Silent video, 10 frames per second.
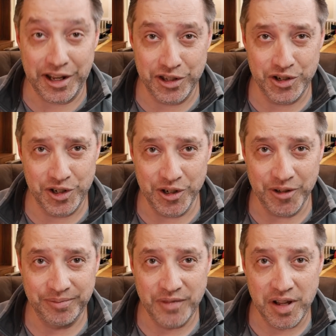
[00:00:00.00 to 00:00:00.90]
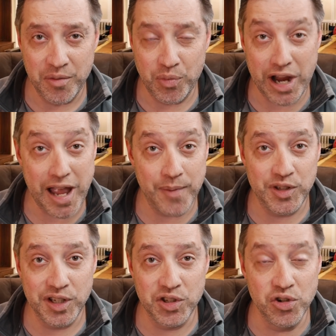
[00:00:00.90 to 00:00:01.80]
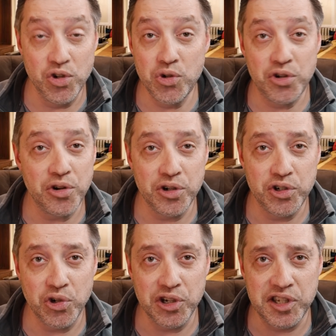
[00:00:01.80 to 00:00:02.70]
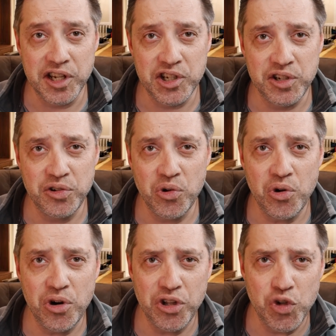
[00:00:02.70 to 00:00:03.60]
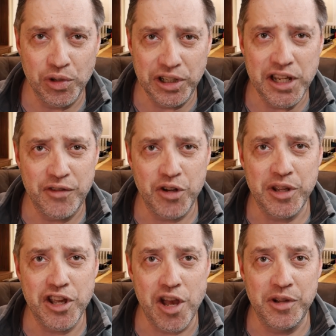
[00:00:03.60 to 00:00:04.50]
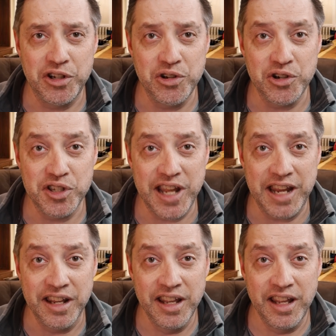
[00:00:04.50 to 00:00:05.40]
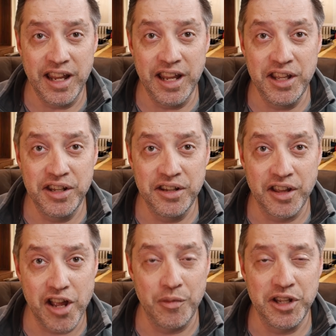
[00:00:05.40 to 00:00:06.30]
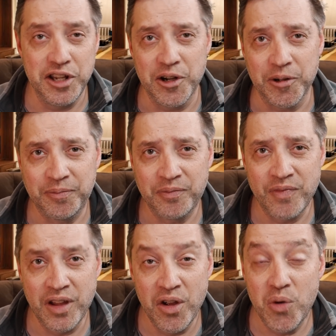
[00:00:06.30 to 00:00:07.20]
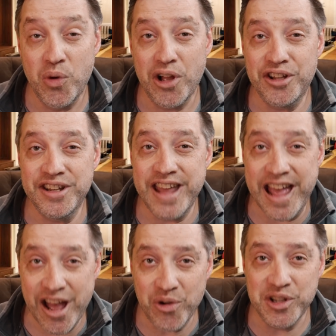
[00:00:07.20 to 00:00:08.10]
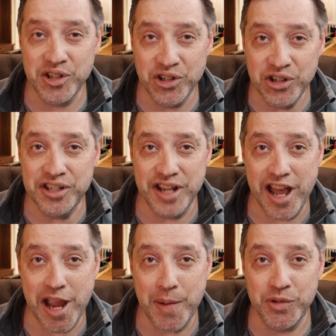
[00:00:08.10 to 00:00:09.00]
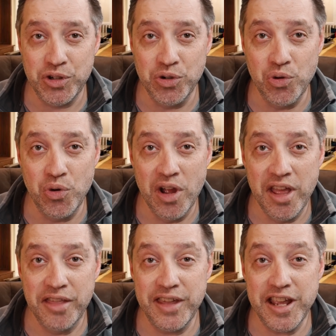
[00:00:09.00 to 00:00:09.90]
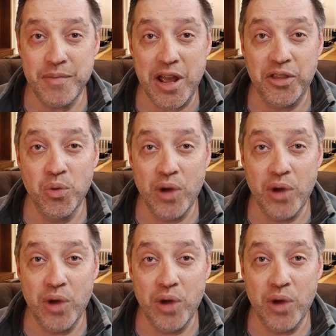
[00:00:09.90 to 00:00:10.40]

it this year. Perhaps it's new to your jurisdiction, or you believe it'll be coming to your state in the coming year. Well, now is a good time to think about the